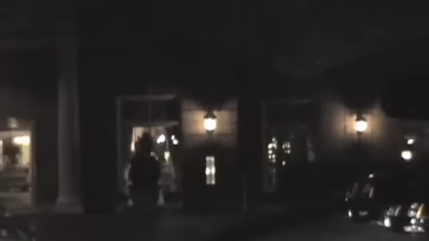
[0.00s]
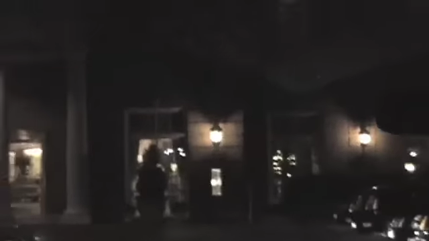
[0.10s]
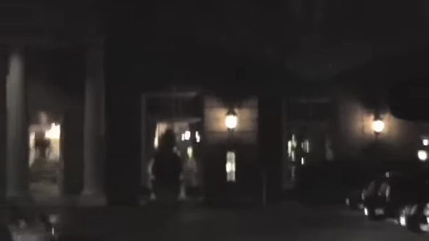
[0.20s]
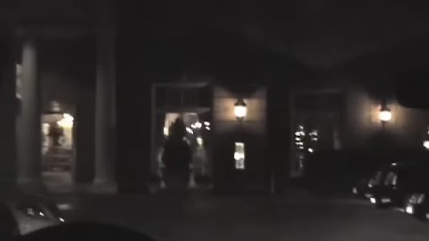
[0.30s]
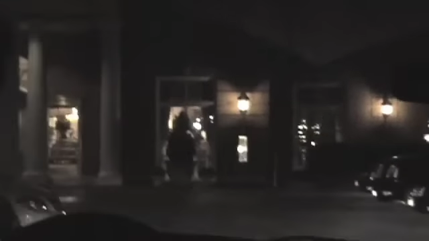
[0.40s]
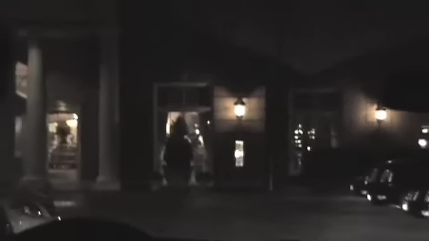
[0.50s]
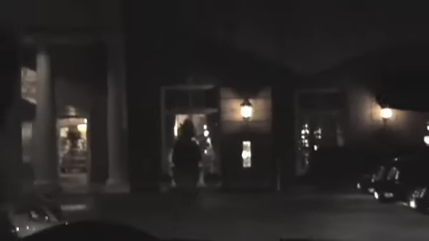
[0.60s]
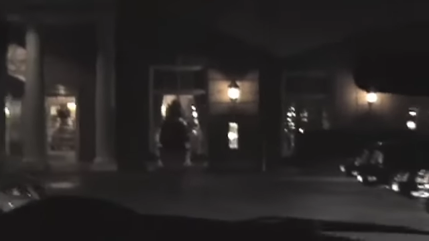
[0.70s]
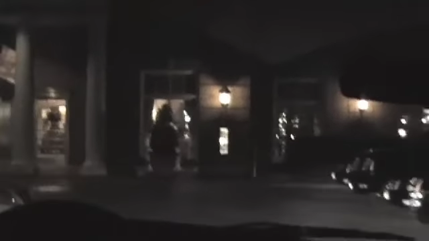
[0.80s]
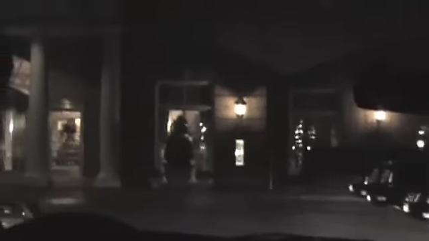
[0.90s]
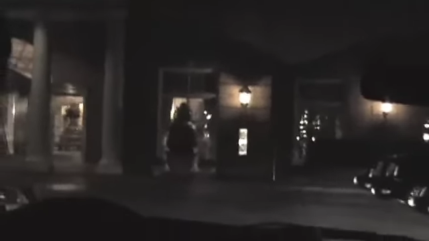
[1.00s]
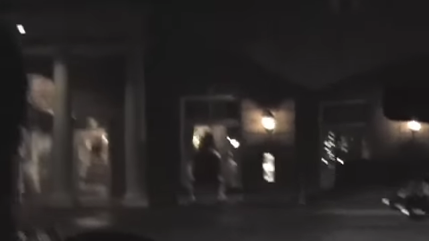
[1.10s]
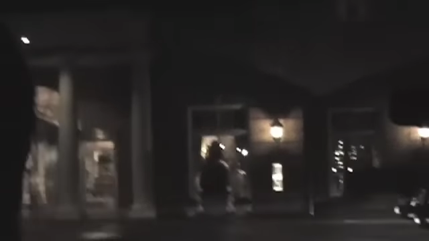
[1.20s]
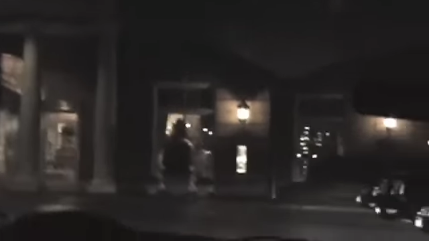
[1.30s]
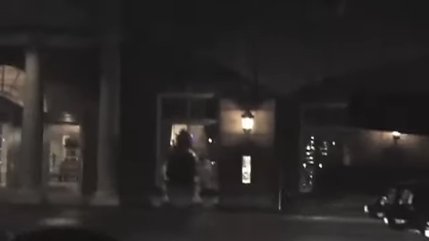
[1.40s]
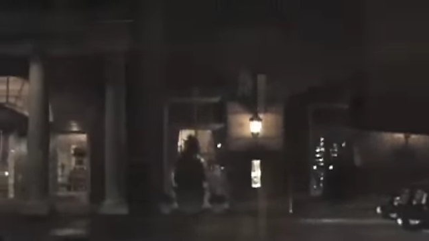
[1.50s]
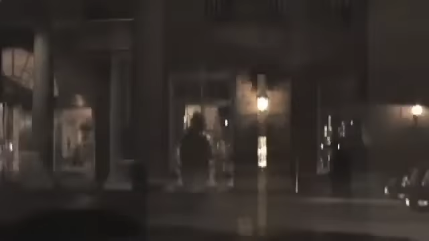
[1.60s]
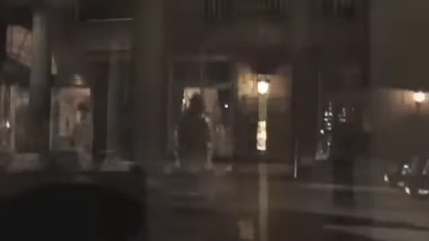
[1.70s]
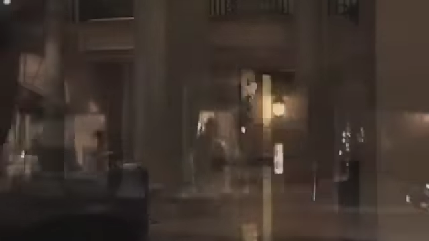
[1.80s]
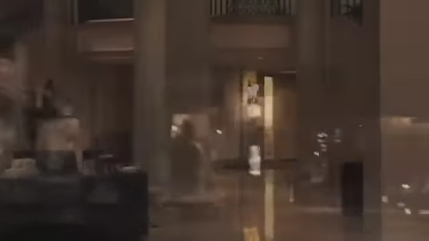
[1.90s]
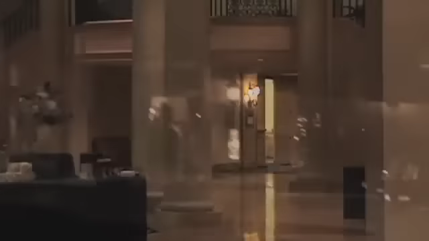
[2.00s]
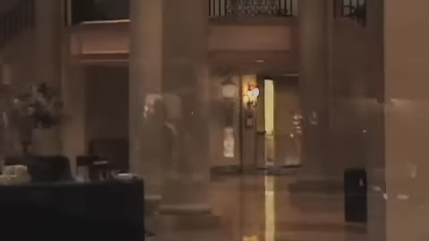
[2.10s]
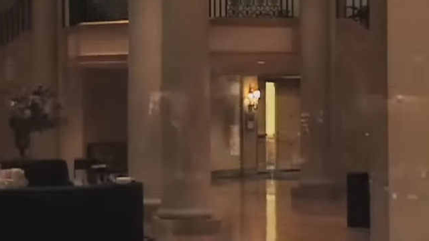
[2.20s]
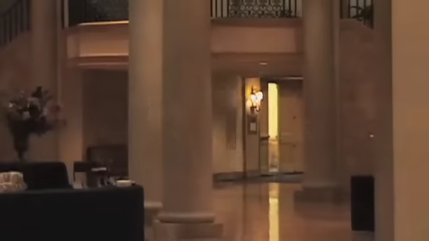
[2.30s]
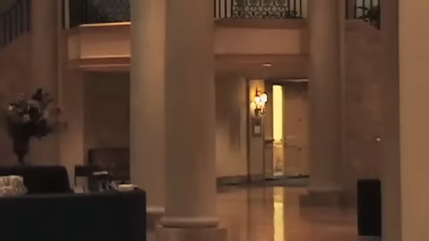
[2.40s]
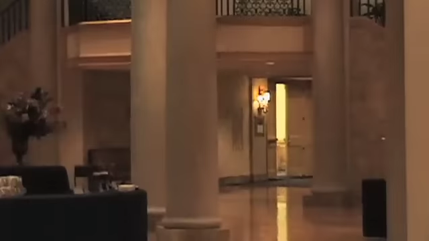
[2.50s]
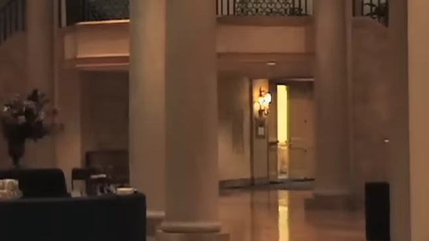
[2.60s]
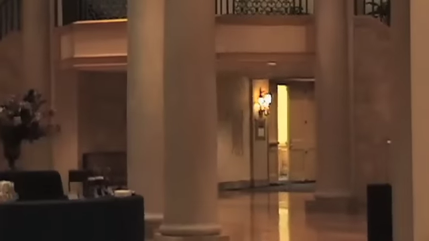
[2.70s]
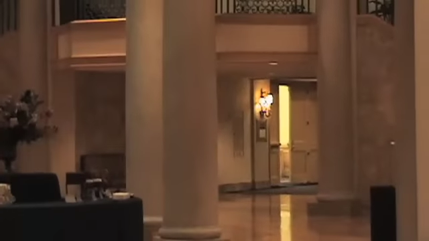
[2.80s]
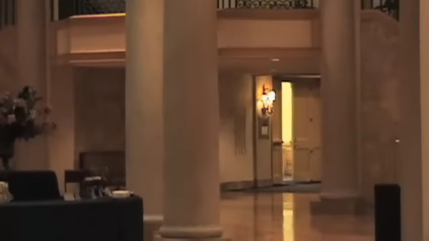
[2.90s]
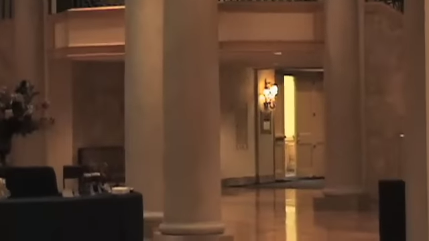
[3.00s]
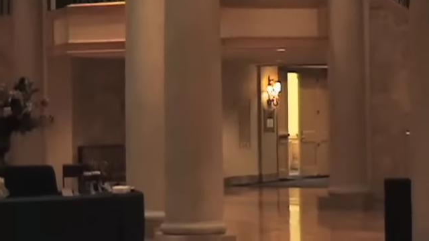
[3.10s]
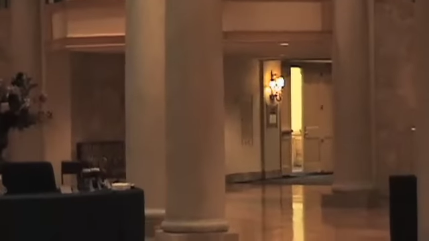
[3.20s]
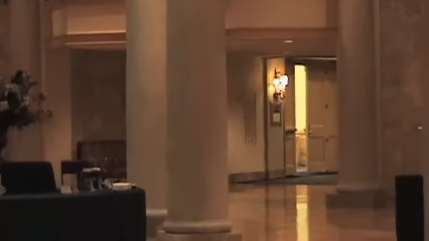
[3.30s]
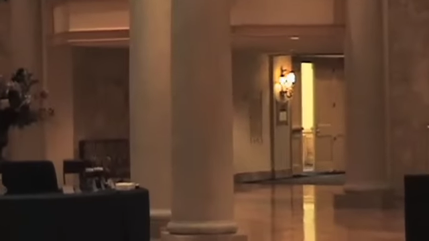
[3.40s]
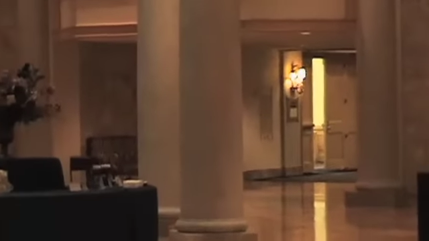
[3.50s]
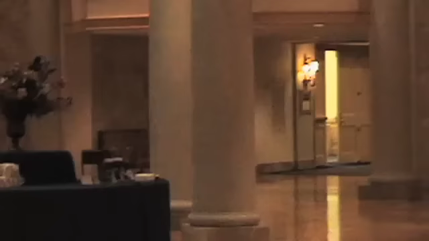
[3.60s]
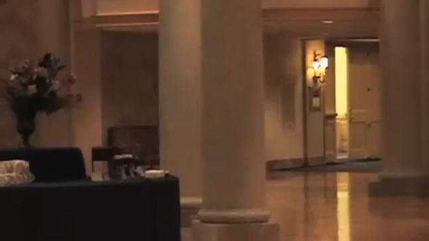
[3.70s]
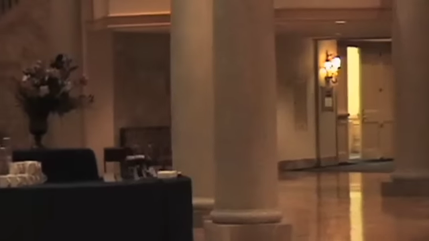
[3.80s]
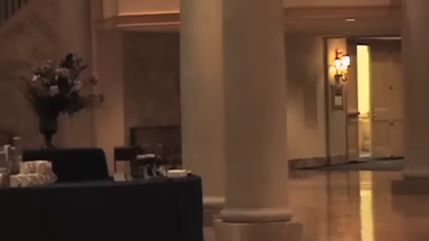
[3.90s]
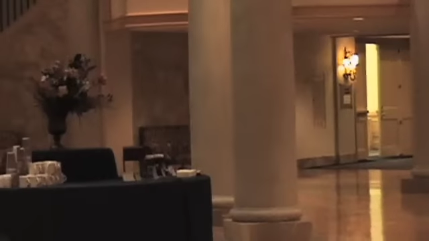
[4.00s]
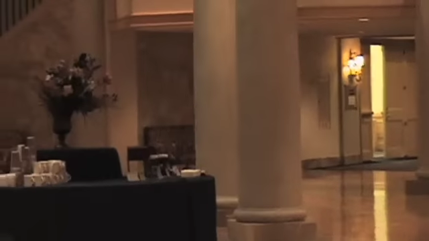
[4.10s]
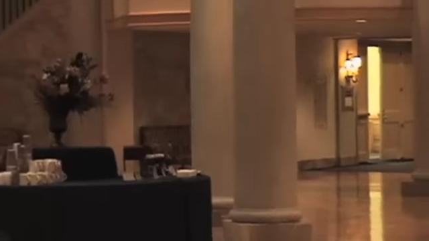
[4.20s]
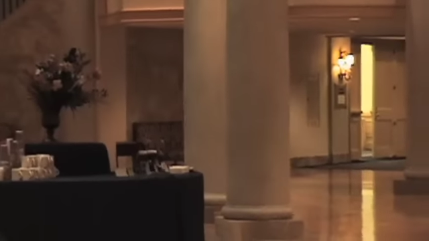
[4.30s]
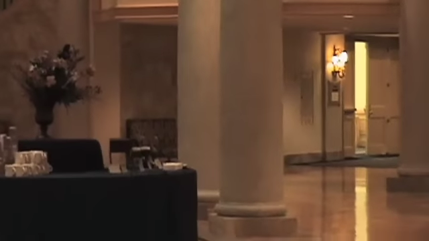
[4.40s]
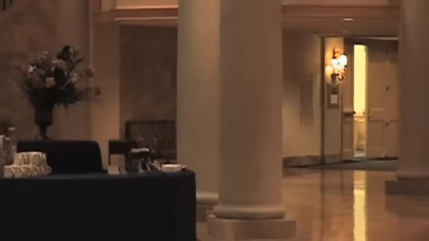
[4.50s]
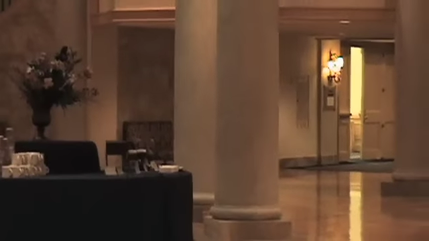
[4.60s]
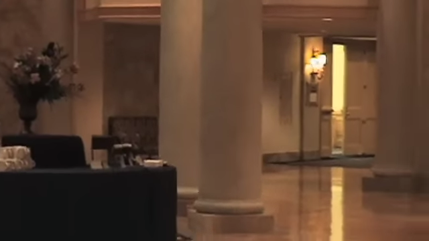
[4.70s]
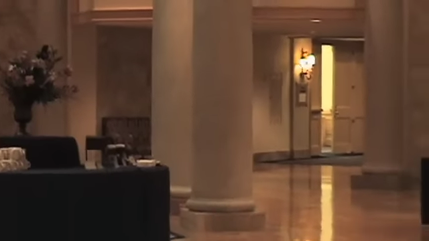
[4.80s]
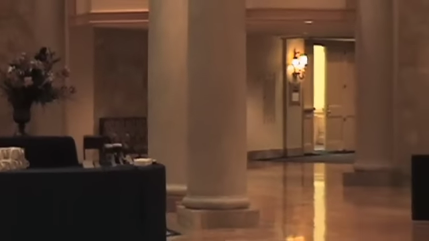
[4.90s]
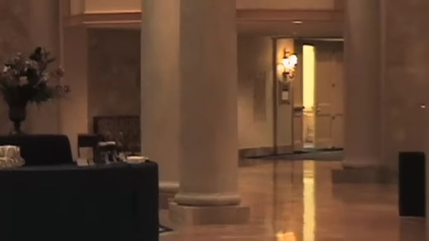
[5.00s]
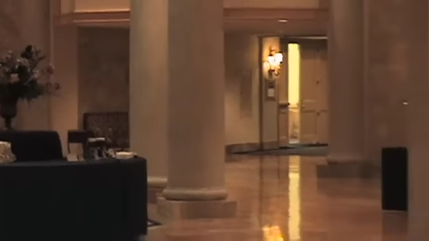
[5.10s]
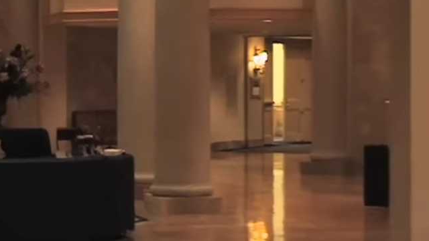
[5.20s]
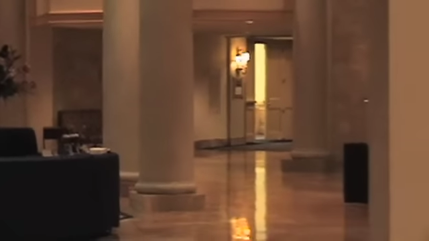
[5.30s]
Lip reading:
No face is visible, so there are no lips to read.